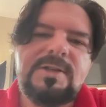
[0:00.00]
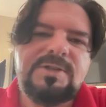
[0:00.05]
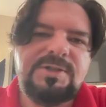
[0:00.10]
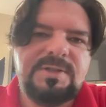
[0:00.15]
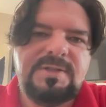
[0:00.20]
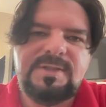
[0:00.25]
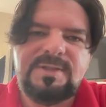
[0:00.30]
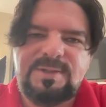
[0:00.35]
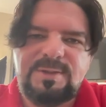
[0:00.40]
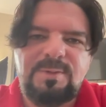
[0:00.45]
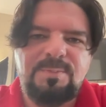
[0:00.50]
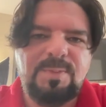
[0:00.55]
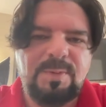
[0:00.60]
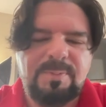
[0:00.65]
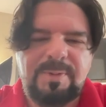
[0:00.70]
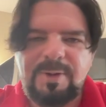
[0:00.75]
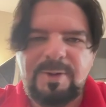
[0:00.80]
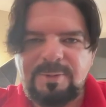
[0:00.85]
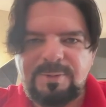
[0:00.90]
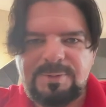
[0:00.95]
the Super
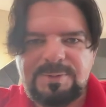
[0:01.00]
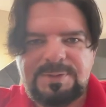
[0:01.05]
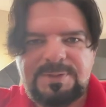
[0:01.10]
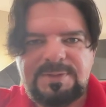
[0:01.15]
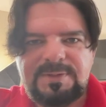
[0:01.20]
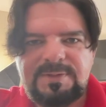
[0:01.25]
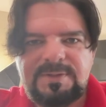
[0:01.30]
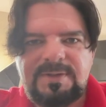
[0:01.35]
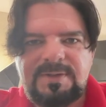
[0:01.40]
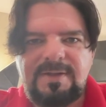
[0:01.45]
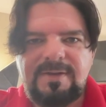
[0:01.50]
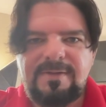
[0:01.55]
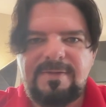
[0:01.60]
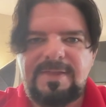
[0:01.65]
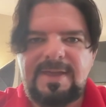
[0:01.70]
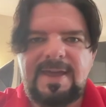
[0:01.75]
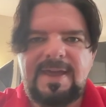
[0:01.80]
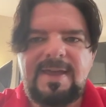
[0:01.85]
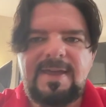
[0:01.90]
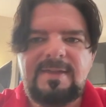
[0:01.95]
Bowls
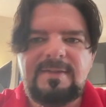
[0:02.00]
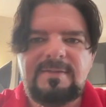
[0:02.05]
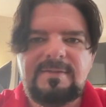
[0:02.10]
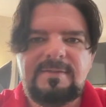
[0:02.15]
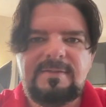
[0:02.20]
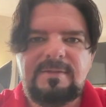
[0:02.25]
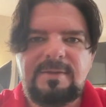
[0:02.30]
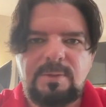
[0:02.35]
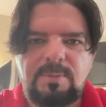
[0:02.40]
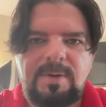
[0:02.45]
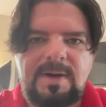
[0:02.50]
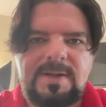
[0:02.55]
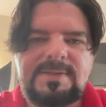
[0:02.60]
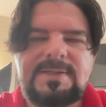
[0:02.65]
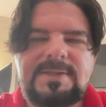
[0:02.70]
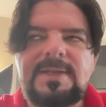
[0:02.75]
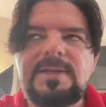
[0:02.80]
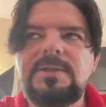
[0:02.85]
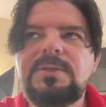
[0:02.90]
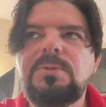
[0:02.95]
that the
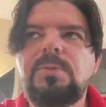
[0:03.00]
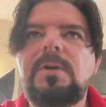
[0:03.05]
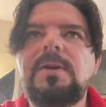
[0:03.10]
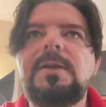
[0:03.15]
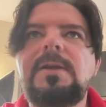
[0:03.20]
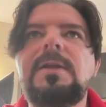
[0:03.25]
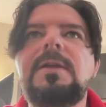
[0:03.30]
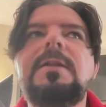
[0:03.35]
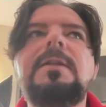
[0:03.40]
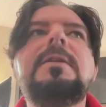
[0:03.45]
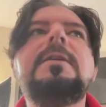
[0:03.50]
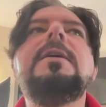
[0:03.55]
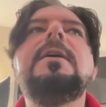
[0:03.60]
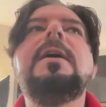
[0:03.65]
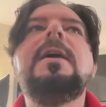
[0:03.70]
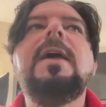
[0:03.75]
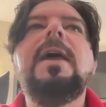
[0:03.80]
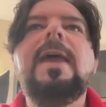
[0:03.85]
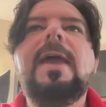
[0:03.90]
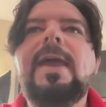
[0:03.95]
Redskins were in,
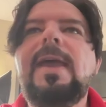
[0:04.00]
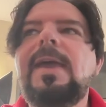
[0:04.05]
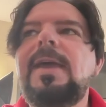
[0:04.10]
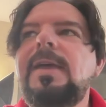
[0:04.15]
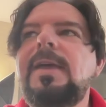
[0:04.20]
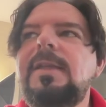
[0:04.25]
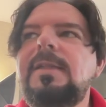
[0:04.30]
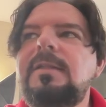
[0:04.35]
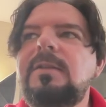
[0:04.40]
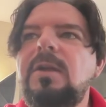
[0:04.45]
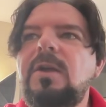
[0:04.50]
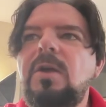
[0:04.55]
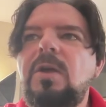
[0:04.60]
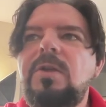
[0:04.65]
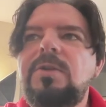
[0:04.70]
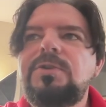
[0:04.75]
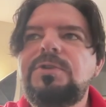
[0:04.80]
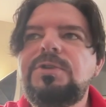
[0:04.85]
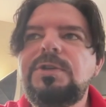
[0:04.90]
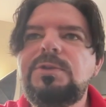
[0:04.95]
and
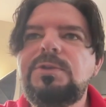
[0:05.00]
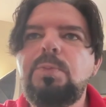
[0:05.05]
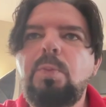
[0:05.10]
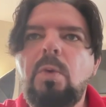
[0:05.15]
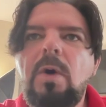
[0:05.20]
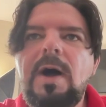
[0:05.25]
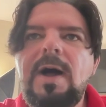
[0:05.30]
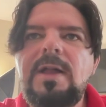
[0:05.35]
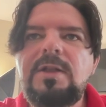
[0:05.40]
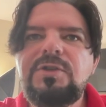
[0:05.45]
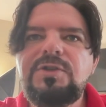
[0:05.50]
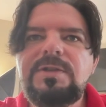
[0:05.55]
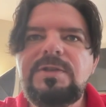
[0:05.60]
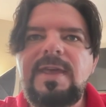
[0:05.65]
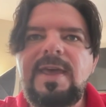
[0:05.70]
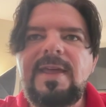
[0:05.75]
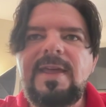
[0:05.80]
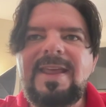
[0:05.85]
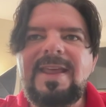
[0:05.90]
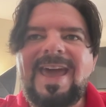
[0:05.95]
just watch
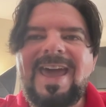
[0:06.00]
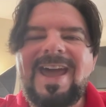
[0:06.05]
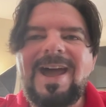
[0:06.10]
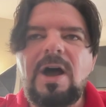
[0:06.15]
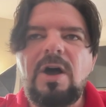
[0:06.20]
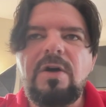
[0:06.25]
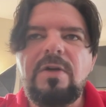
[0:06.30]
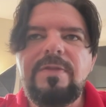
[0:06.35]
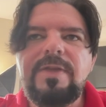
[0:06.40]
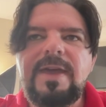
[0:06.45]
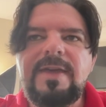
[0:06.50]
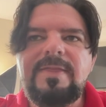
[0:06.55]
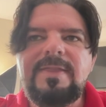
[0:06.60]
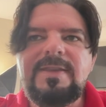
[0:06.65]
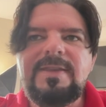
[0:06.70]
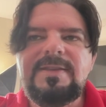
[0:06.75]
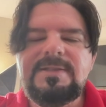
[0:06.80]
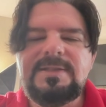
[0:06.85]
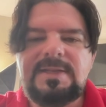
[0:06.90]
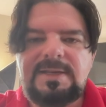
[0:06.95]
that how
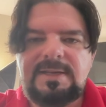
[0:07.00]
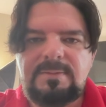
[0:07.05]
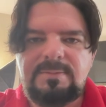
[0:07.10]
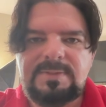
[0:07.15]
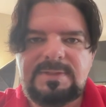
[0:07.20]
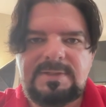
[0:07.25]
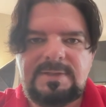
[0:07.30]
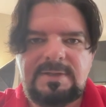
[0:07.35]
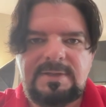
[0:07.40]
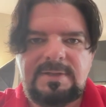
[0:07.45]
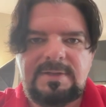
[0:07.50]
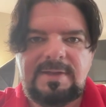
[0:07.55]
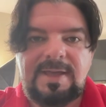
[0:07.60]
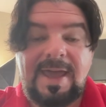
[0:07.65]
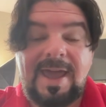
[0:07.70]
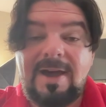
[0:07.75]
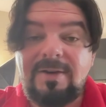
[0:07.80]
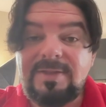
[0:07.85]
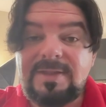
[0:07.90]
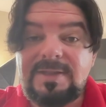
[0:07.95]
these
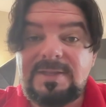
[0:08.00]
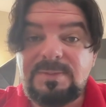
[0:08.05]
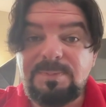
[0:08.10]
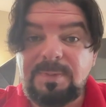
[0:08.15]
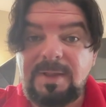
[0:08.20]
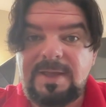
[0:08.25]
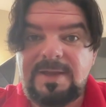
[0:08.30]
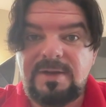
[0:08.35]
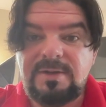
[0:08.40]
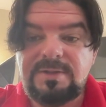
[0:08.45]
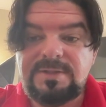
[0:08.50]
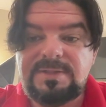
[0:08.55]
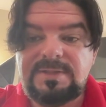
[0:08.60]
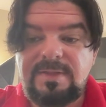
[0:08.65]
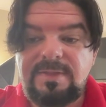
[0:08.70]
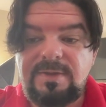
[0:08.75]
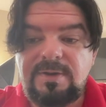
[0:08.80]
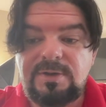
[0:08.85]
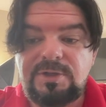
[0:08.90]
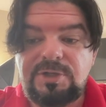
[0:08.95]
players
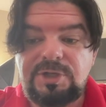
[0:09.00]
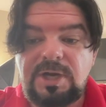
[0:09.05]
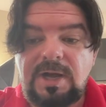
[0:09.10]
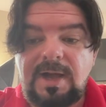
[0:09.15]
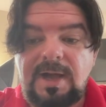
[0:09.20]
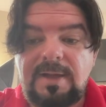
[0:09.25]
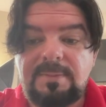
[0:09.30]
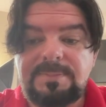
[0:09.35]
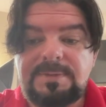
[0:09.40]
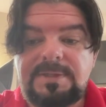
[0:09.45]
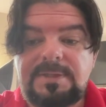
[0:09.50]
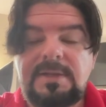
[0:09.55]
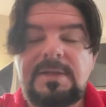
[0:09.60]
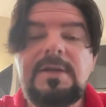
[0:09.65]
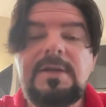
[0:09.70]
did their jobs,